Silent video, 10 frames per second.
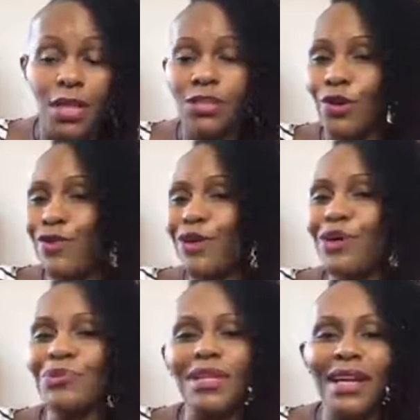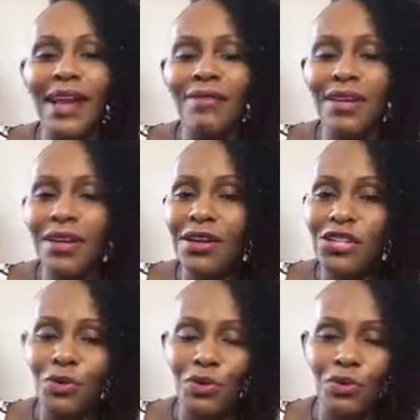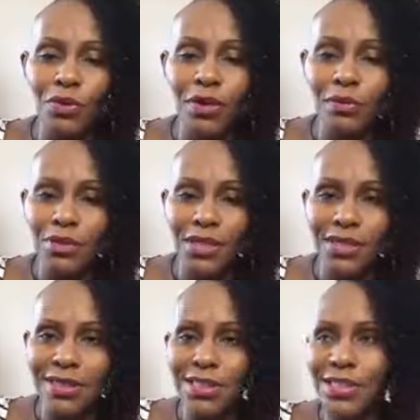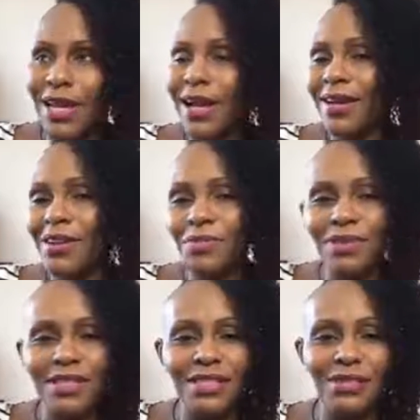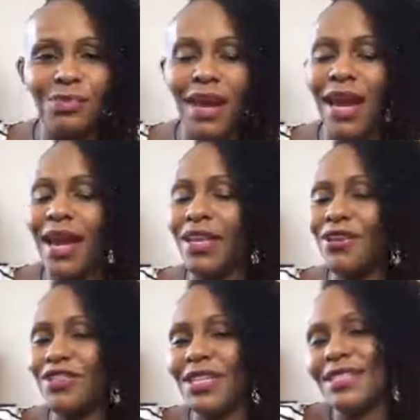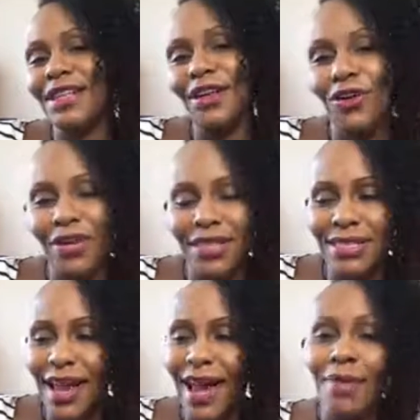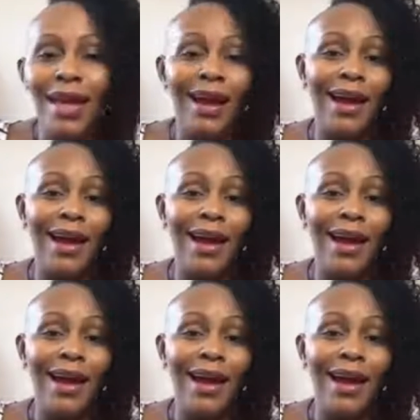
So if you don't really have any entrepreneurial ambitions, you're not going to participate, and you're just a lurking type,